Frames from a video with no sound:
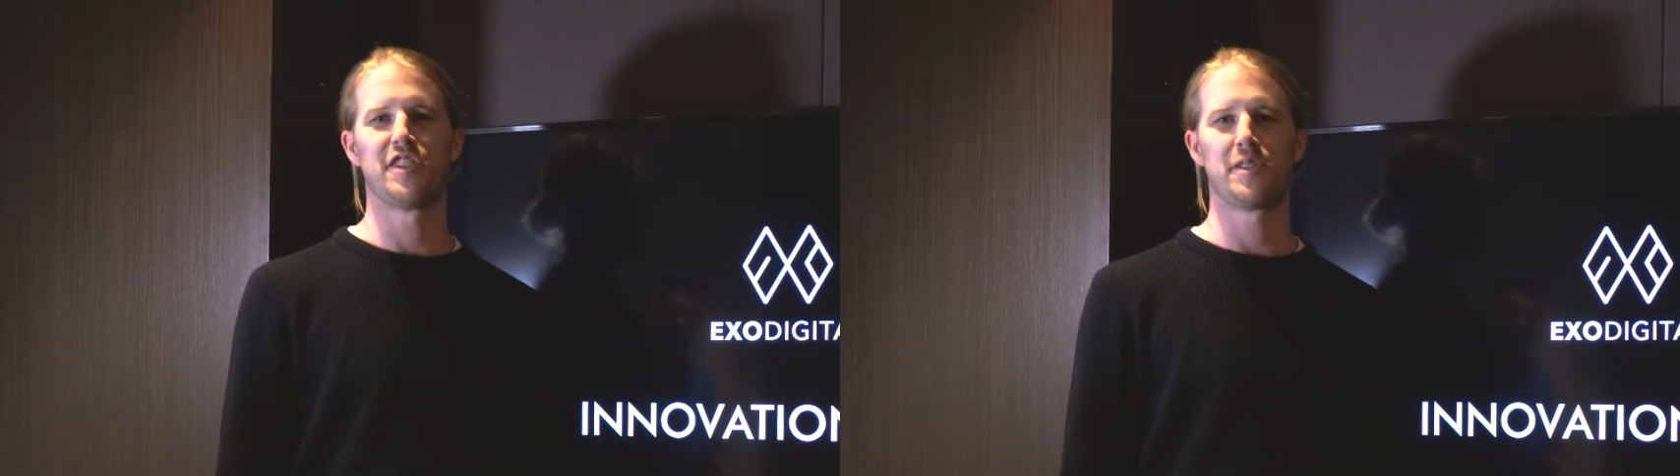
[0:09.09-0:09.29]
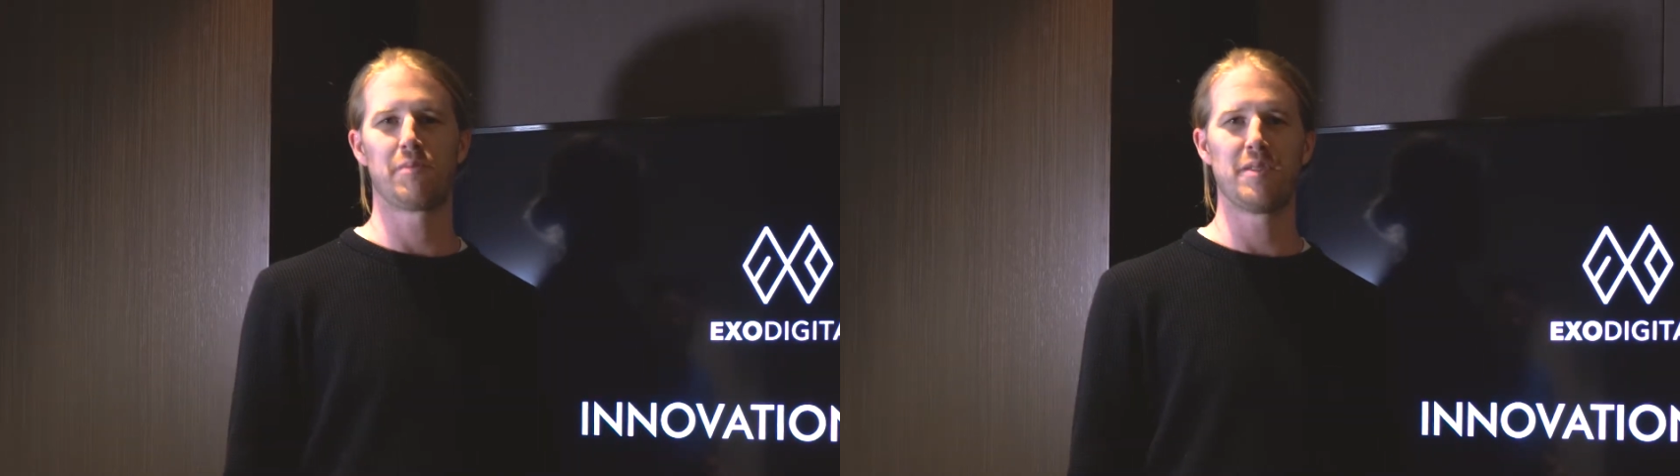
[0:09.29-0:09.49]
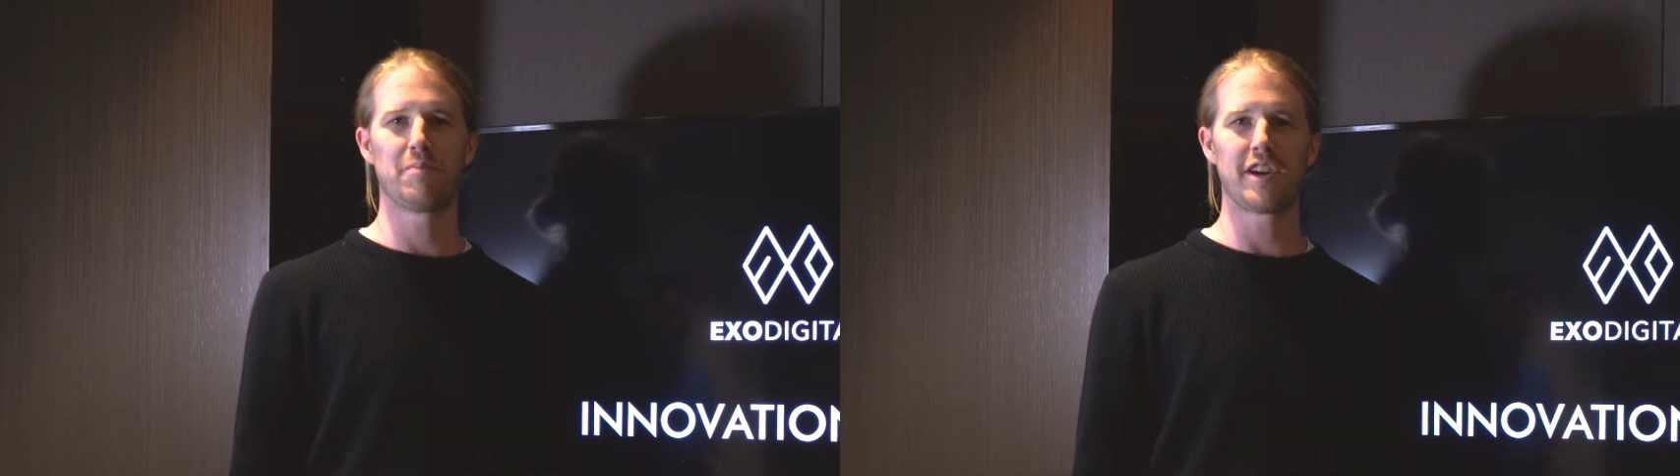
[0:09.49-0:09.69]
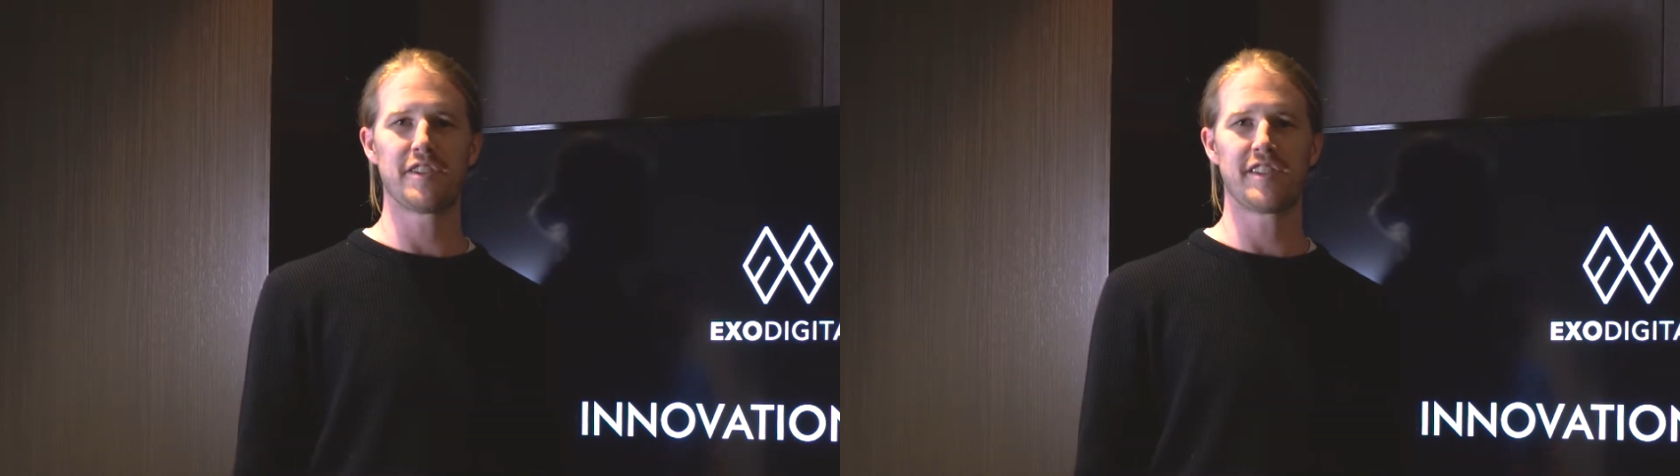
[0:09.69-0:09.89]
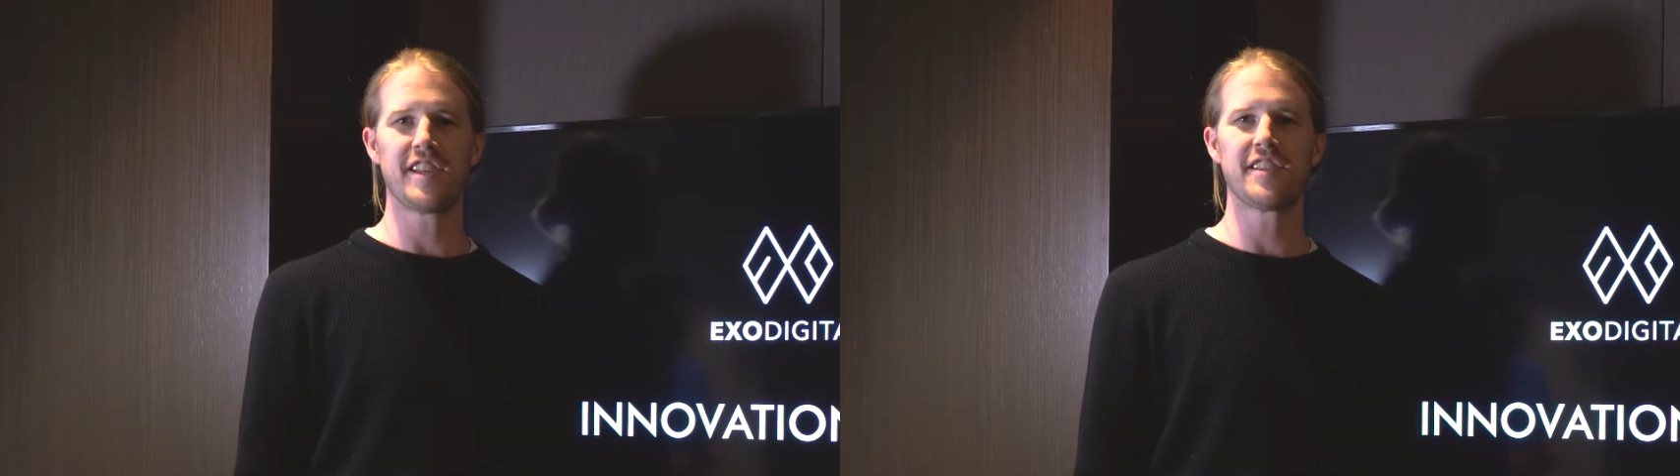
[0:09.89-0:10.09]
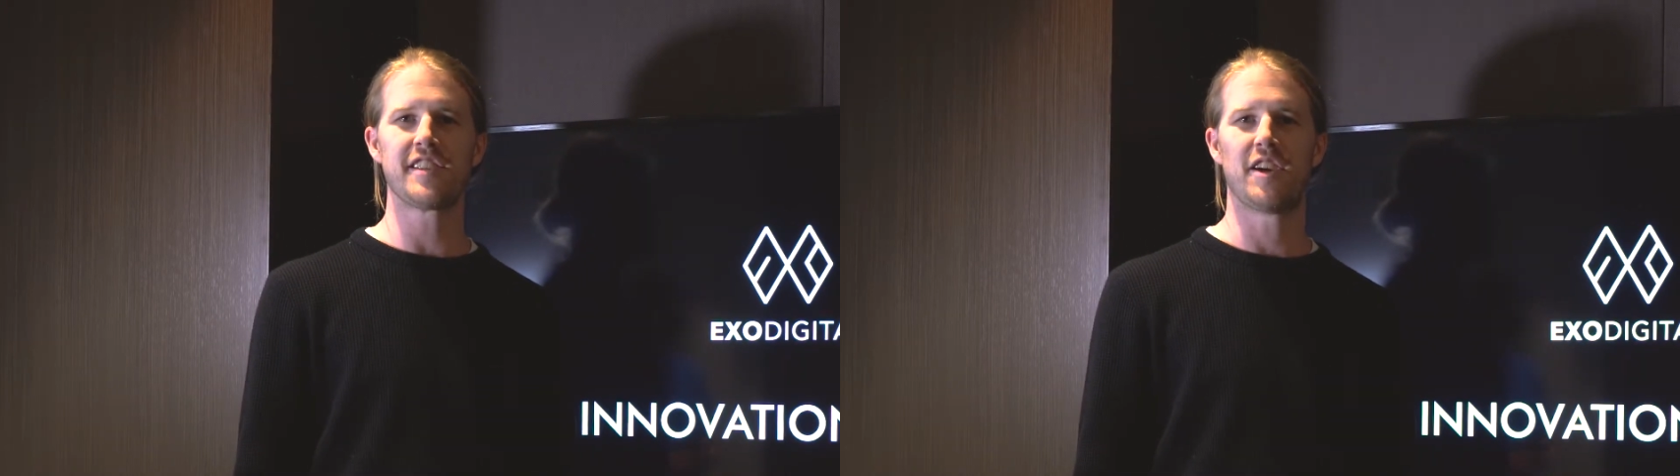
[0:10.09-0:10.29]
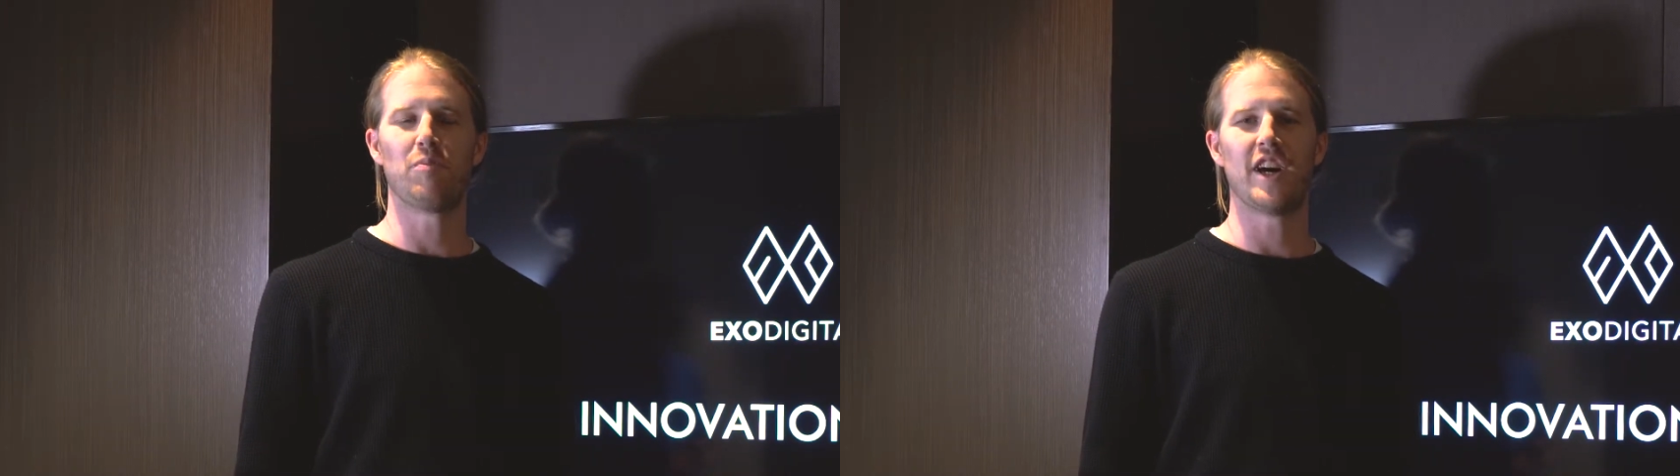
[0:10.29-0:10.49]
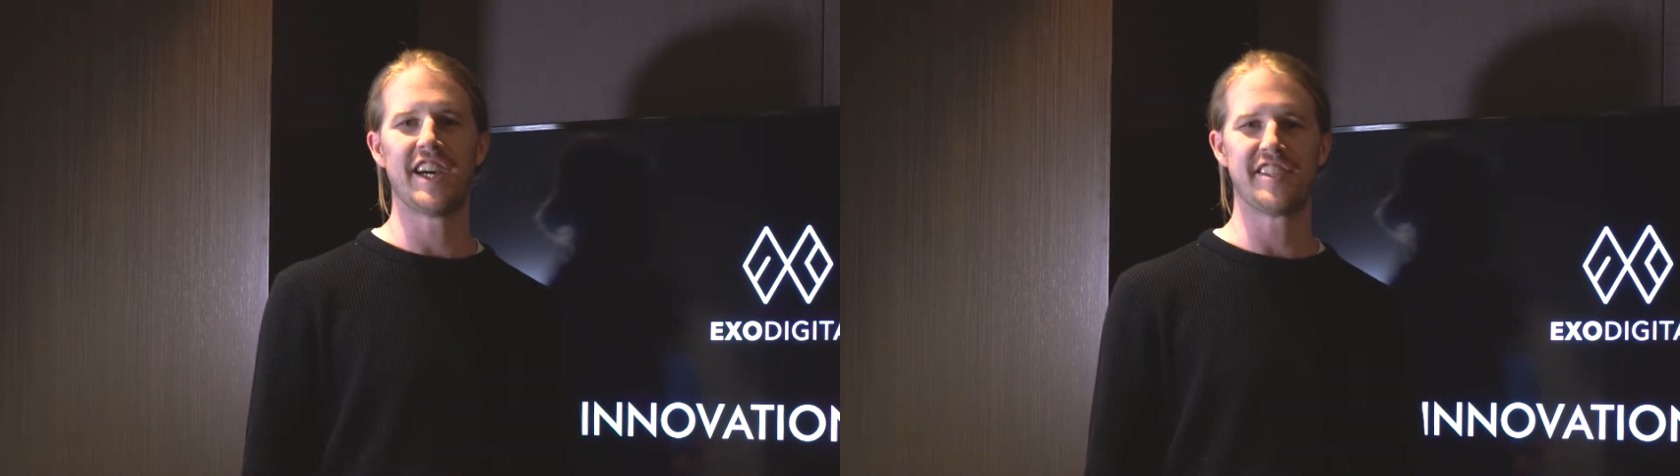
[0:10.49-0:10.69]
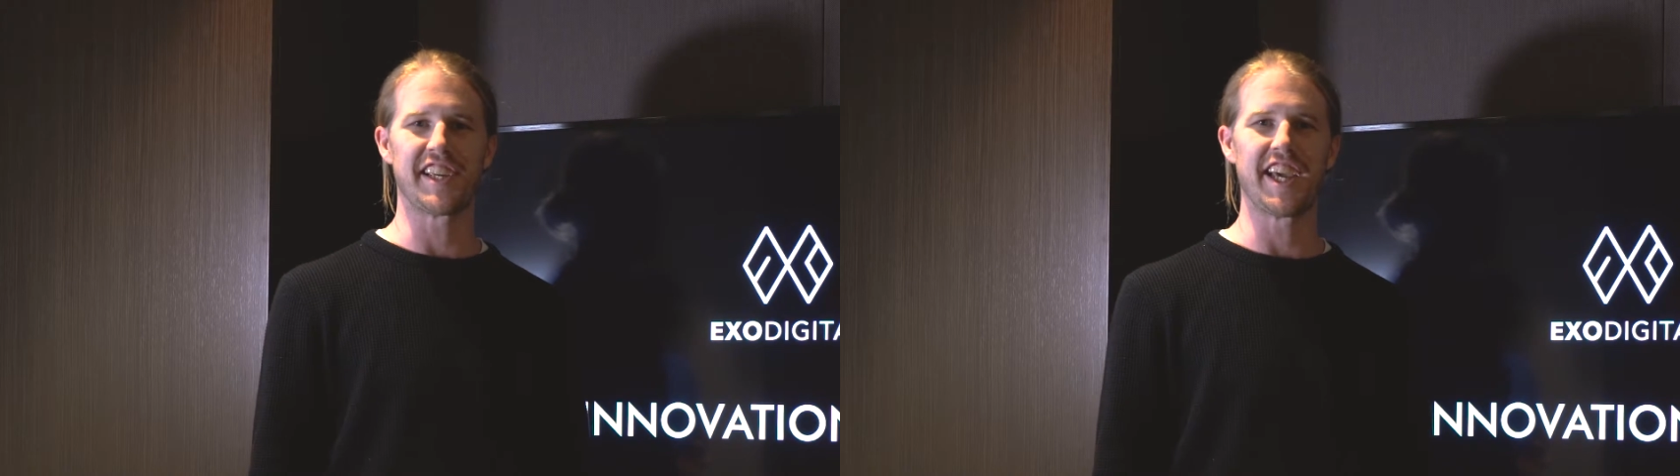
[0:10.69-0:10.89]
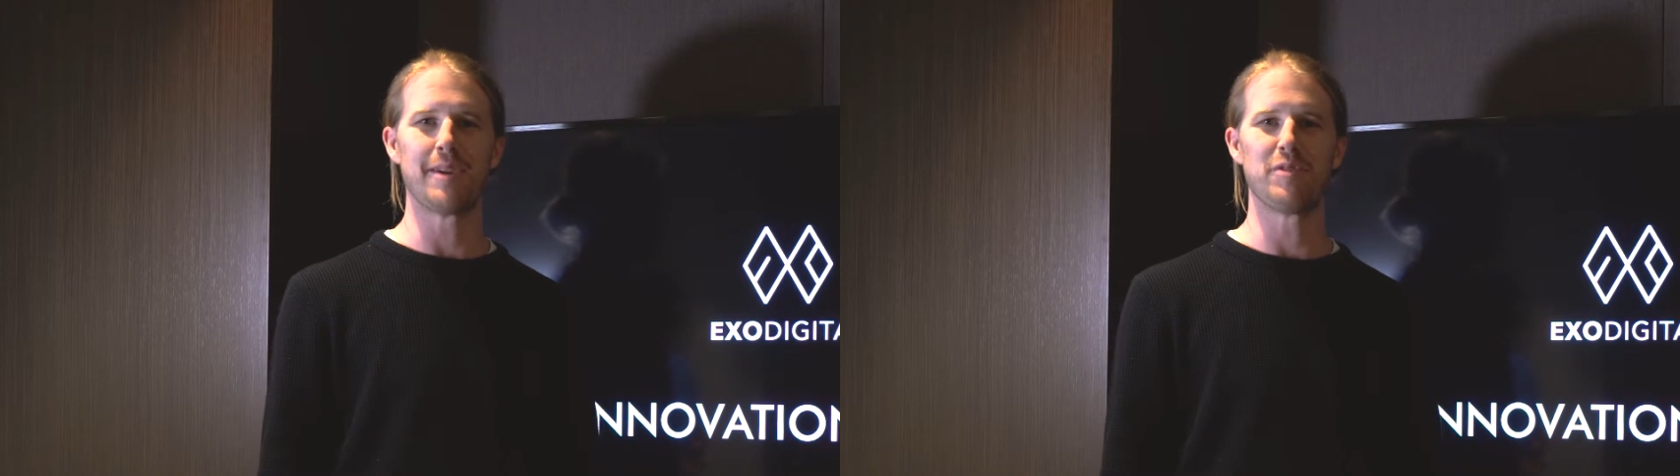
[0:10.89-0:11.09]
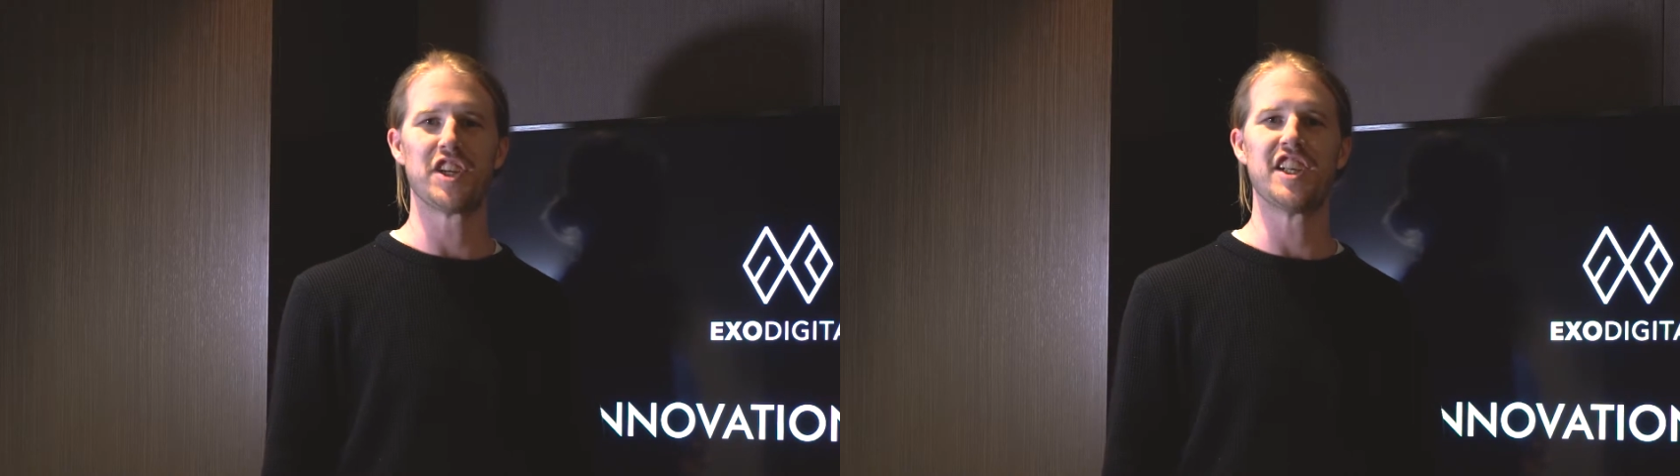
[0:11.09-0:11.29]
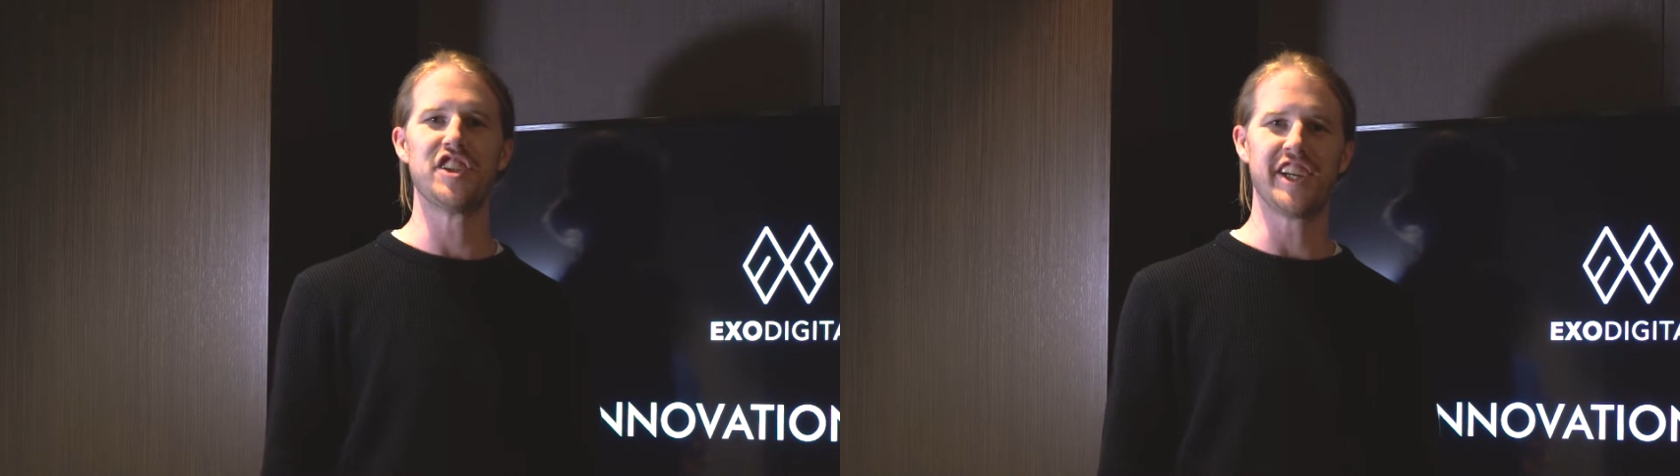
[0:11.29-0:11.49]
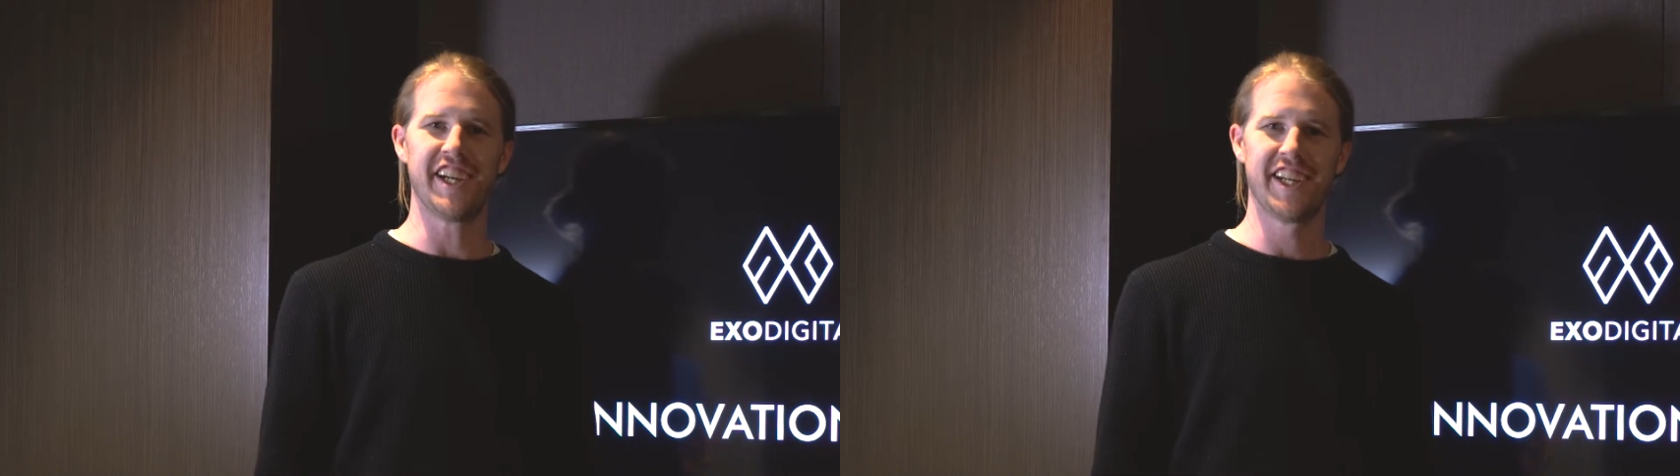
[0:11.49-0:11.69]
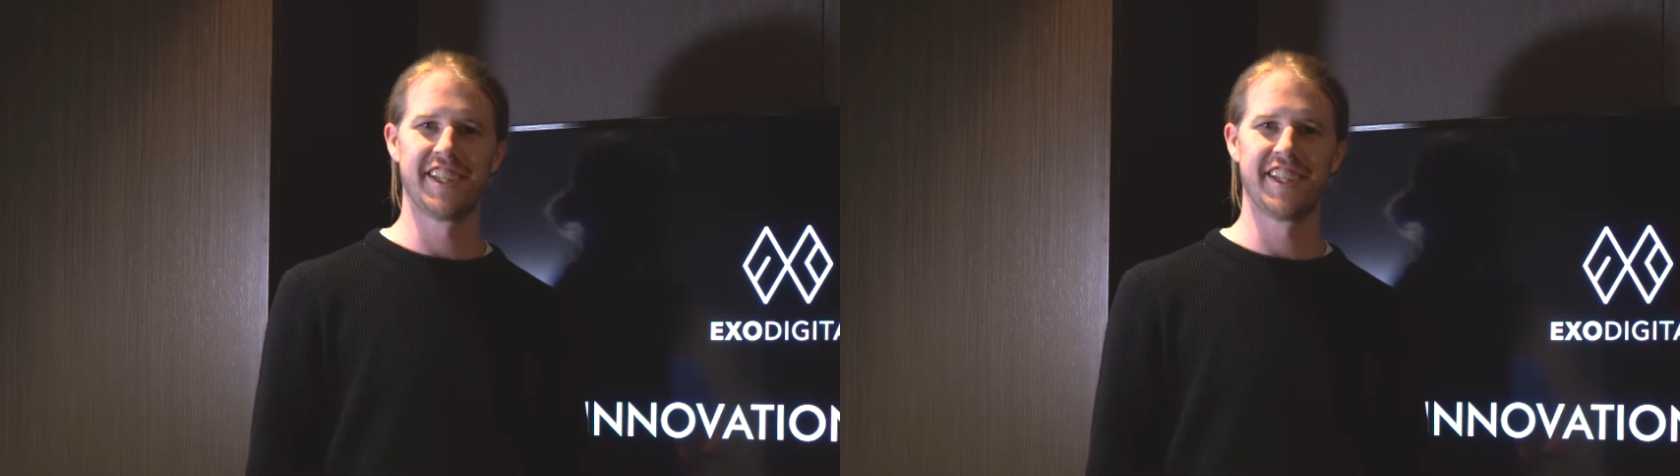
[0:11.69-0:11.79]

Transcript: sprint process and why it's a game changer.